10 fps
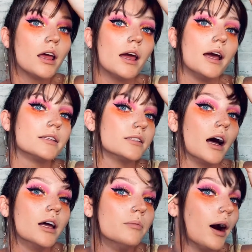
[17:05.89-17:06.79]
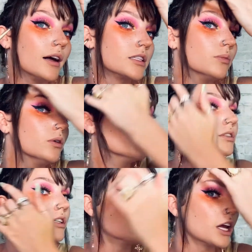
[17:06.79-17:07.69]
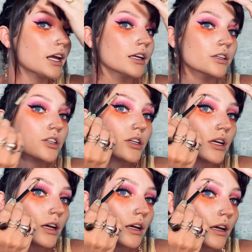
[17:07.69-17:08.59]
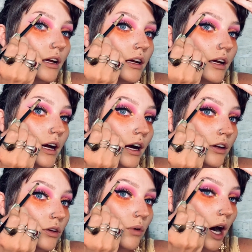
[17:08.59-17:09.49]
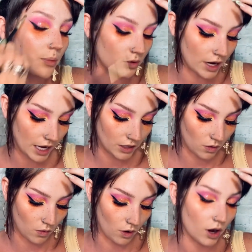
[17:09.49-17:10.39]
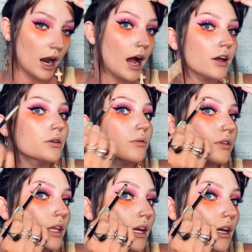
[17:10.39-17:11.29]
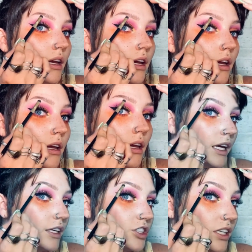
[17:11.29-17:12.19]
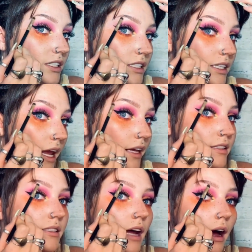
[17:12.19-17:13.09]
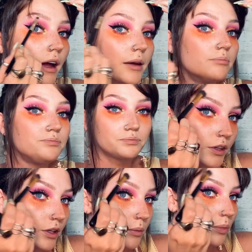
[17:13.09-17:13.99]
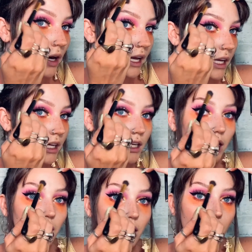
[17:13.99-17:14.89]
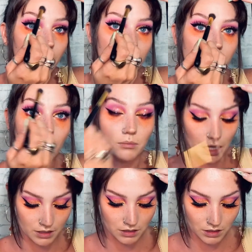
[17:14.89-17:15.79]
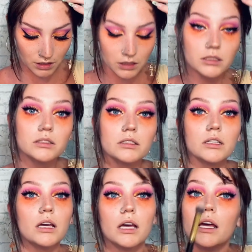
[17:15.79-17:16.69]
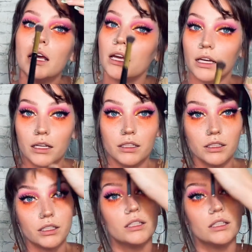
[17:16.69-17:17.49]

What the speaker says: it's not impossible to change how you operate or how you think. It just takes time. Your brain is a muscle and